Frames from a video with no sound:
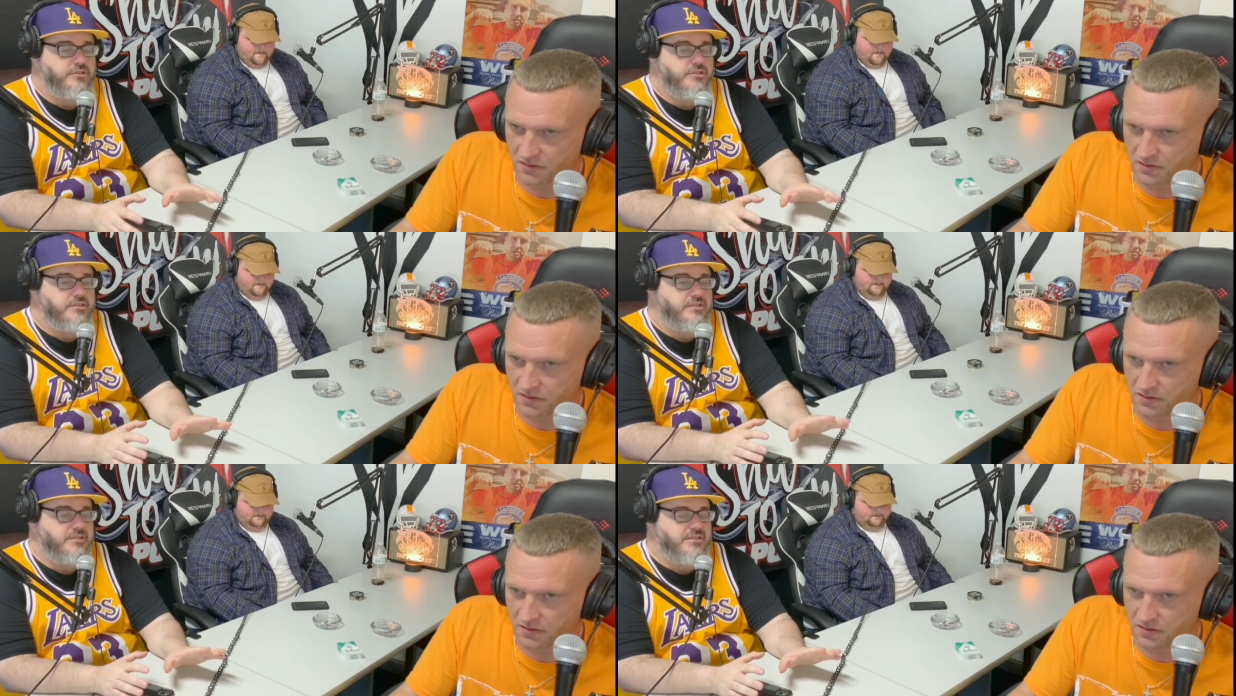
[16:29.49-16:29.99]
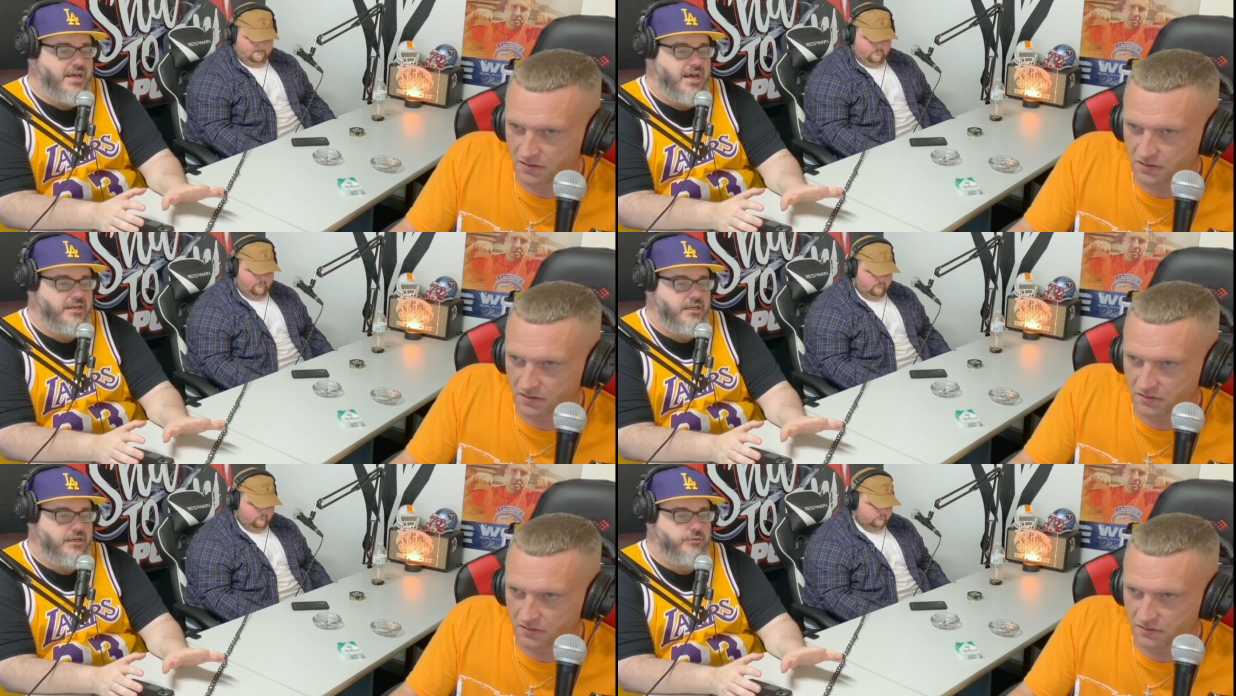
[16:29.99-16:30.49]
Speaker 1: as a side
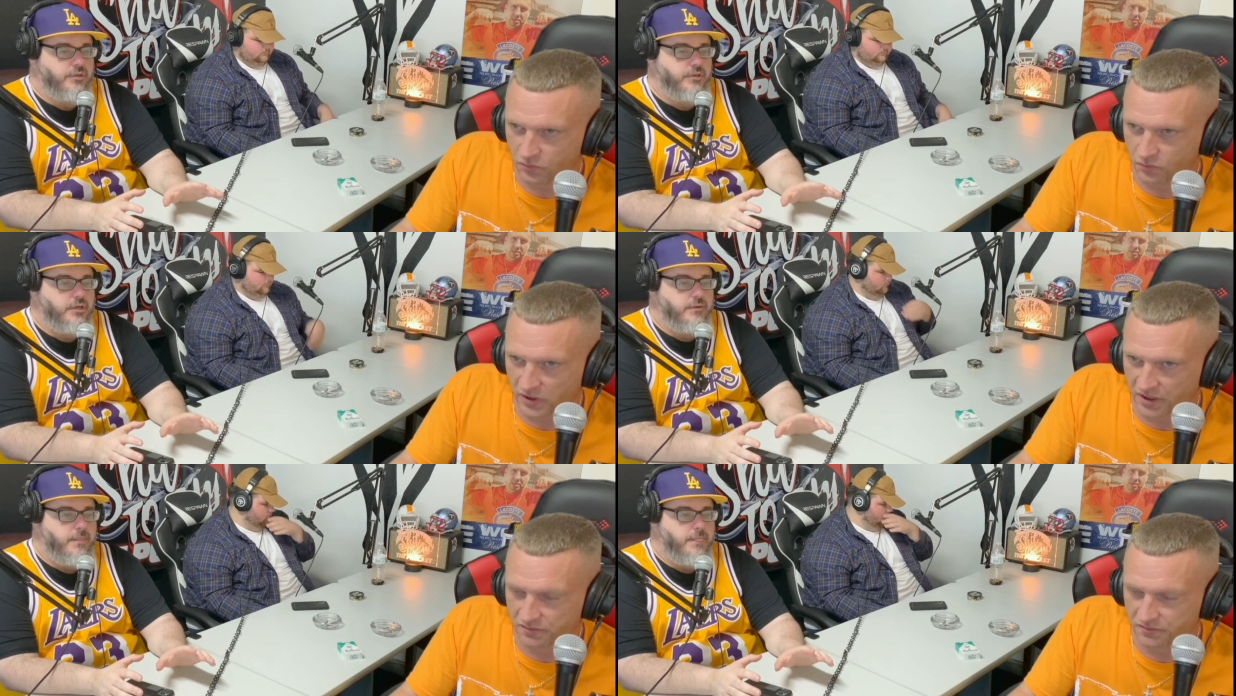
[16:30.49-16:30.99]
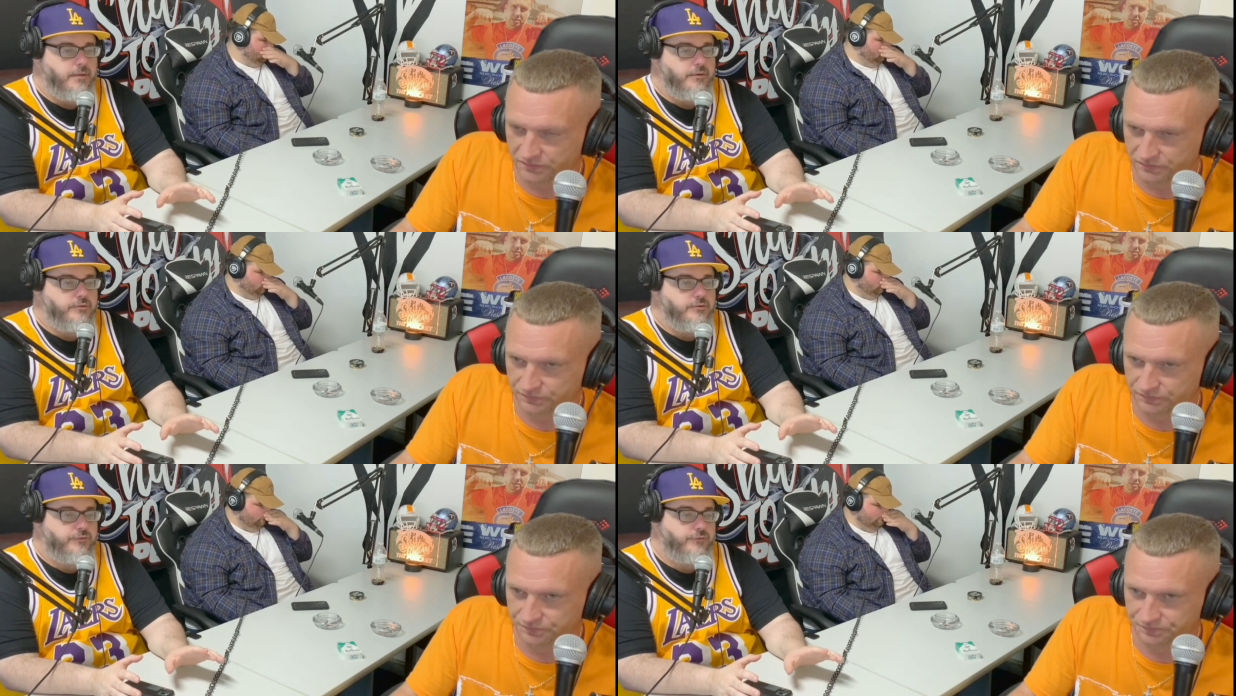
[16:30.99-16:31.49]
note. Wow.
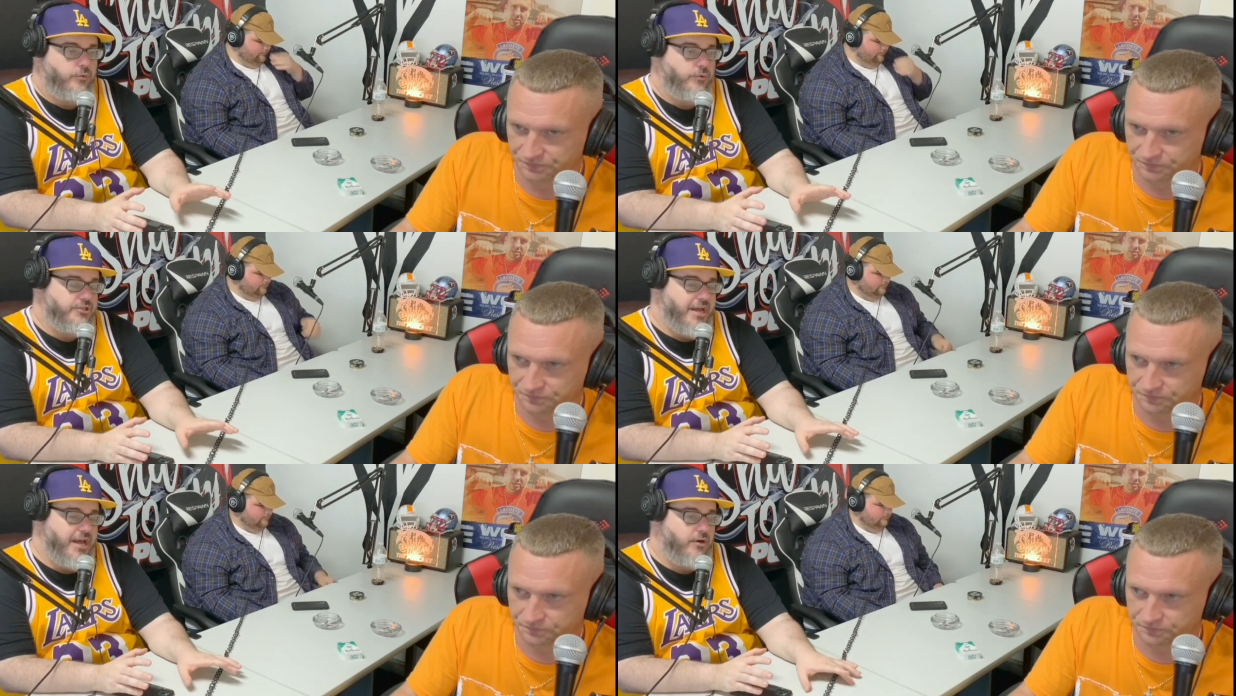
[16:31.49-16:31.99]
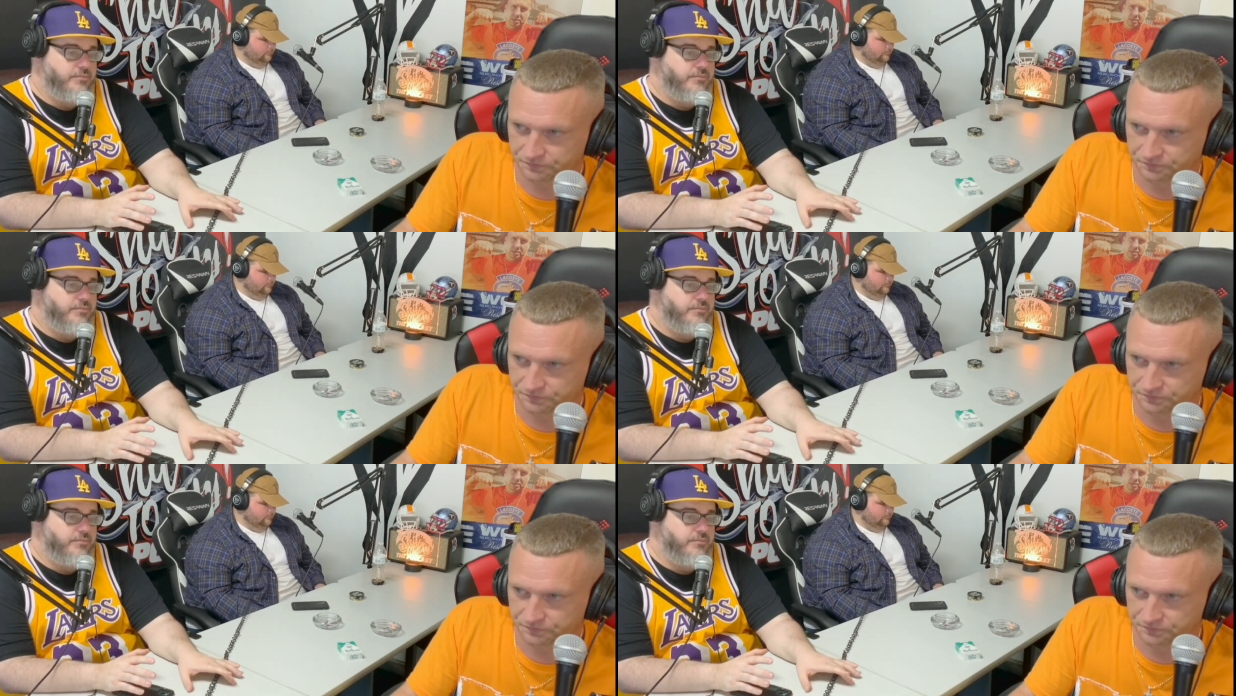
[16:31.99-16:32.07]
For Chad Armes